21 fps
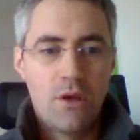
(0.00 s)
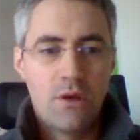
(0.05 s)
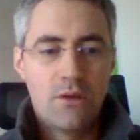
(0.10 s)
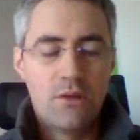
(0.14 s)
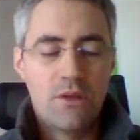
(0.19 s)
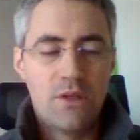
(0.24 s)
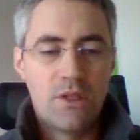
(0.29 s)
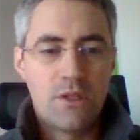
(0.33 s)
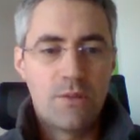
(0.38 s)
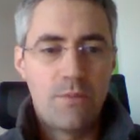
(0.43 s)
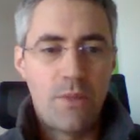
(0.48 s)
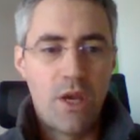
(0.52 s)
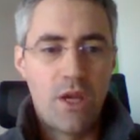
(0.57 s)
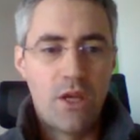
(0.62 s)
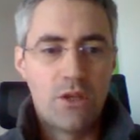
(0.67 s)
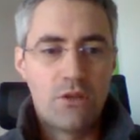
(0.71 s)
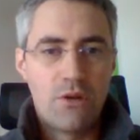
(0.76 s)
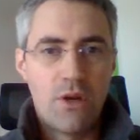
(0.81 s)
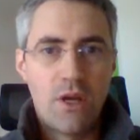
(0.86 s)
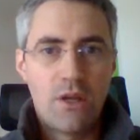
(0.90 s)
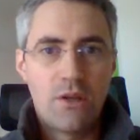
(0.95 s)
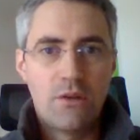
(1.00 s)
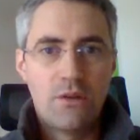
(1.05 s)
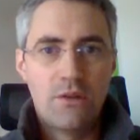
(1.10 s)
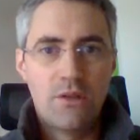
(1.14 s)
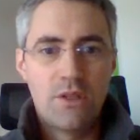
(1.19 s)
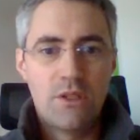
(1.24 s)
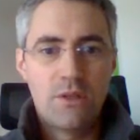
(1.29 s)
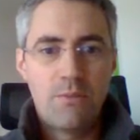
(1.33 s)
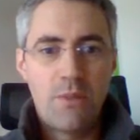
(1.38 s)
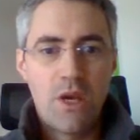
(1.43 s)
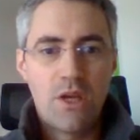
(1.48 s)
this page, right? On
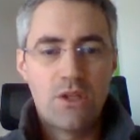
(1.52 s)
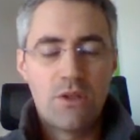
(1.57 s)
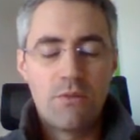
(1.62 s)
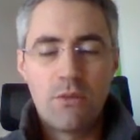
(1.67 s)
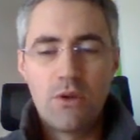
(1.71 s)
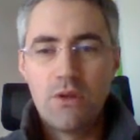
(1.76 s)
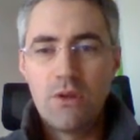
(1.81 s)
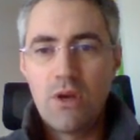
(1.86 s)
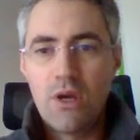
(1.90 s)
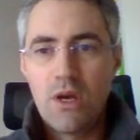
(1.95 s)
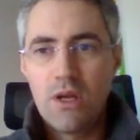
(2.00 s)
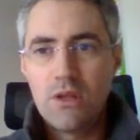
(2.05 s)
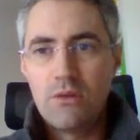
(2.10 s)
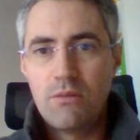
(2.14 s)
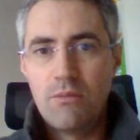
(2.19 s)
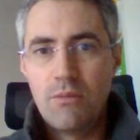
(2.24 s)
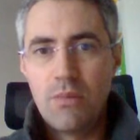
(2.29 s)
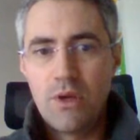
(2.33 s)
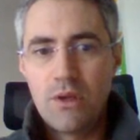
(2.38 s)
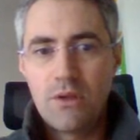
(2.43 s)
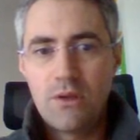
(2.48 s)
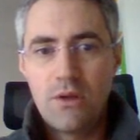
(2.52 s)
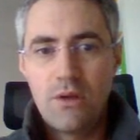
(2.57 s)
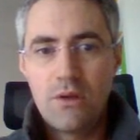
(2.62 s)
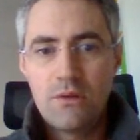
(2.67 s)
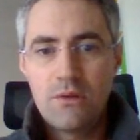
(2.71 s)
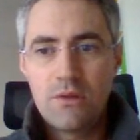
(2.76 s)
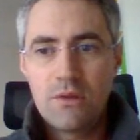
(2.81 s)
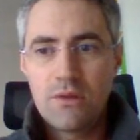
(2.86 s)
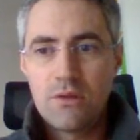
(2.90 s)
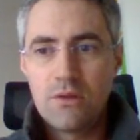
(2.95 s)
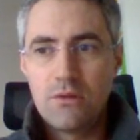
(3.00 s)
this page, I'm going to add a
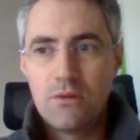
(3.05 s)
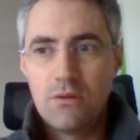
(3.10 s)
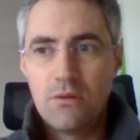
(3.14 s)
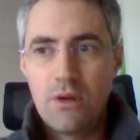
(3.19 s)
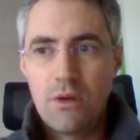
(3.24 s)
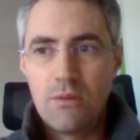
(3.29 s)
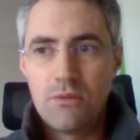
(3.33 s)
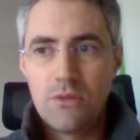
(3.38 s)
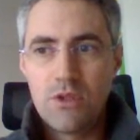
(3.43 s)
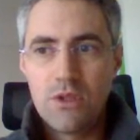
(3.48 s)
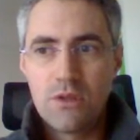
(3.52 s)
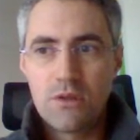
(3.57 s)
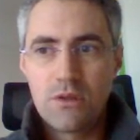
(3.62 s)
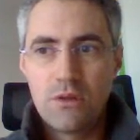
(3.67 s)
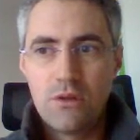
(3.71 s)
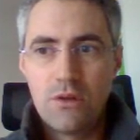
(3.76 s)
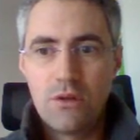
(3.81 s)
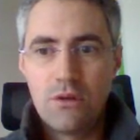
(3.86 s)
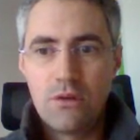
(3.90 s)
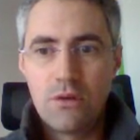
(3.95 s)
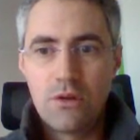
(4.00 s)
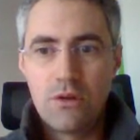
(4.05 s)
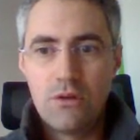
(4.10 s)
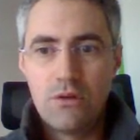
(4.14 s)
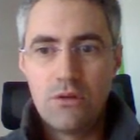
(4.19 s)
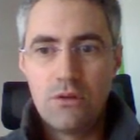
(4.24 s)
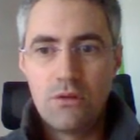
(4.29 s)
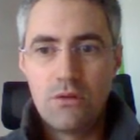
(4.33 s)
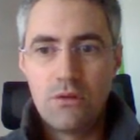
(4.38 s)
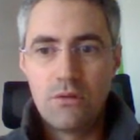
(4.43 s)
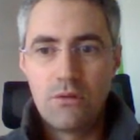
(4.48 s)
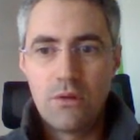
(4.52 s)
button. So I'm just going to
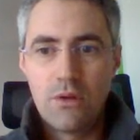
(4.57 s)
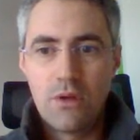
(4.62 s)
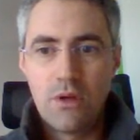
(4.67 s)
go